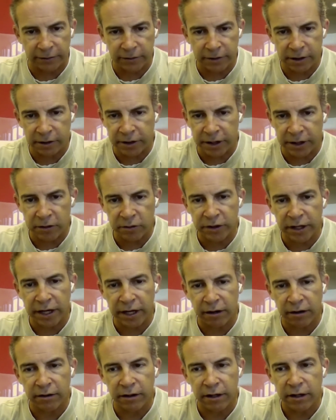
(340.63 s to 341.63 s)
They don't
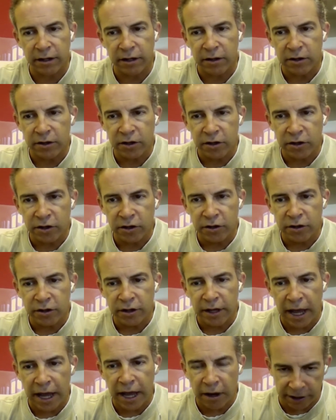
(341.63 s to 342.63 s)
care
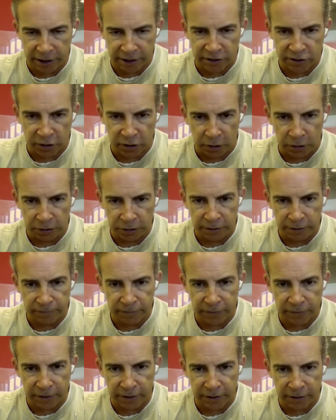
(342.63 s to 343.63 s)
how it gets sold.
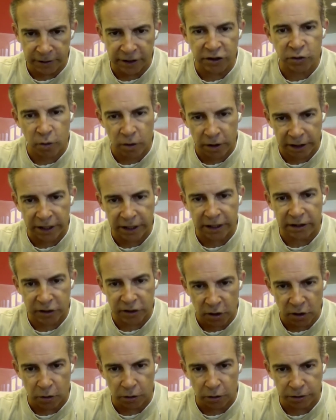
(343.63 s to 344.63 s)
They just want to get it
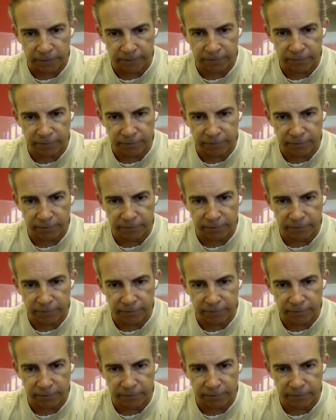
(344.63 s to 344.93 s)
sold.